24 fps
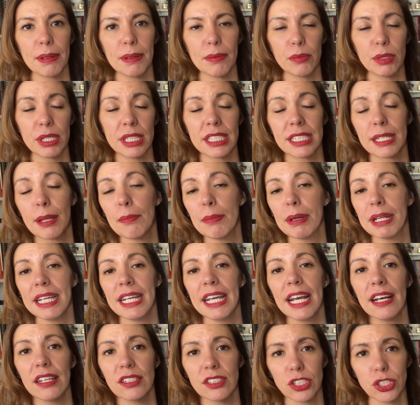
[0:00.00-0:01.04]
with somebody
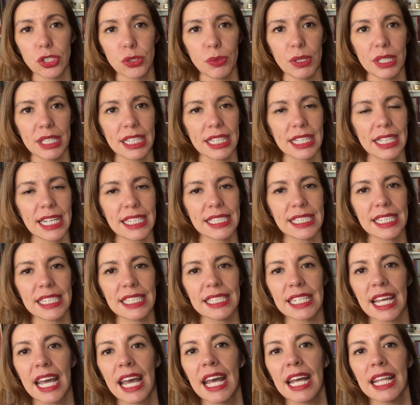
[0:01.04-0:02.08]
else doing the lessons,